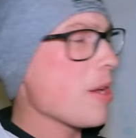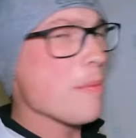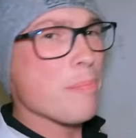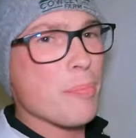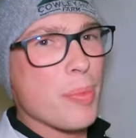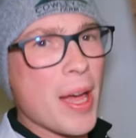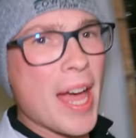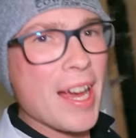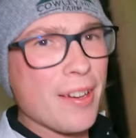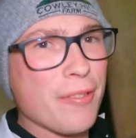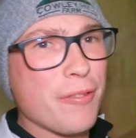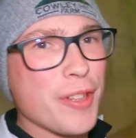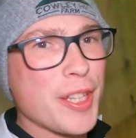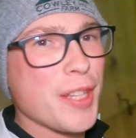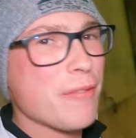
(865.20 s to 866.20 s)
We are back
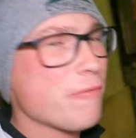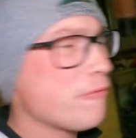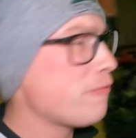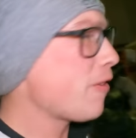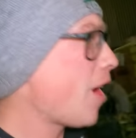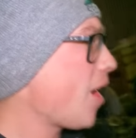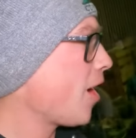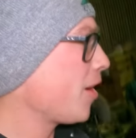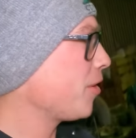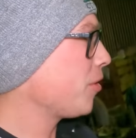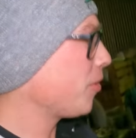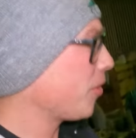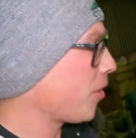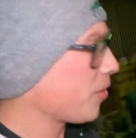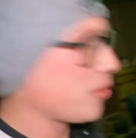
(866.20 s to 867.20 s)
for the
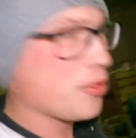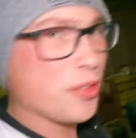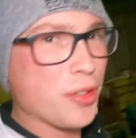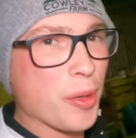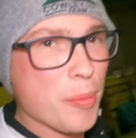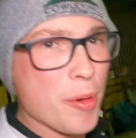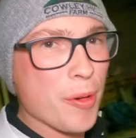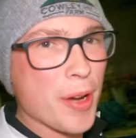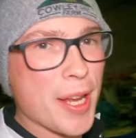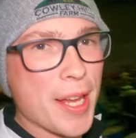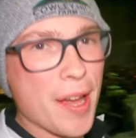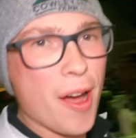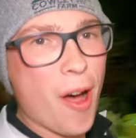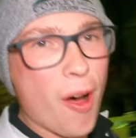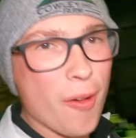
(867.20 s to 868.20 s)
final
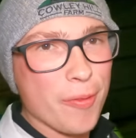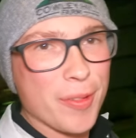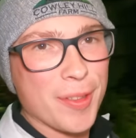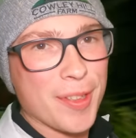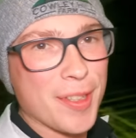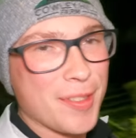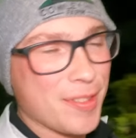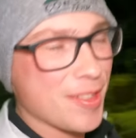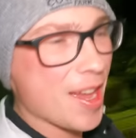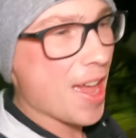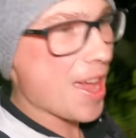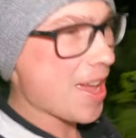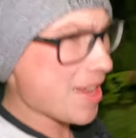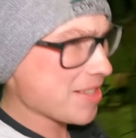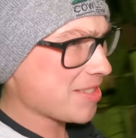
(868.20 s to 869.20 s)
summary of the
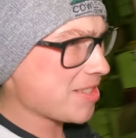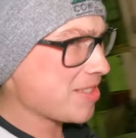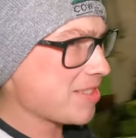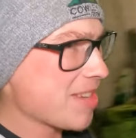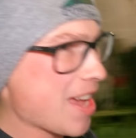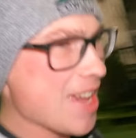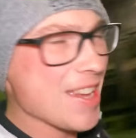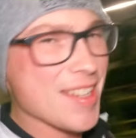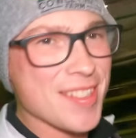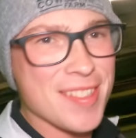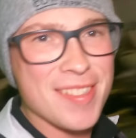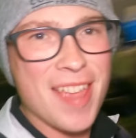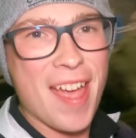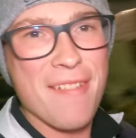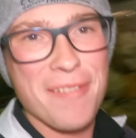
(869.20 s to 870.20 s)
day, and today has
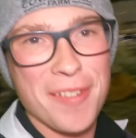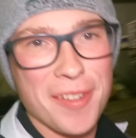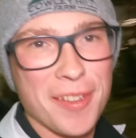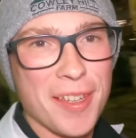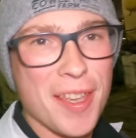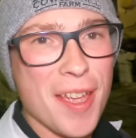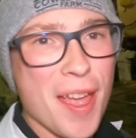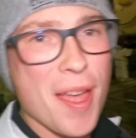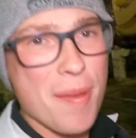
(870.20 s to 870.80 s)
definitely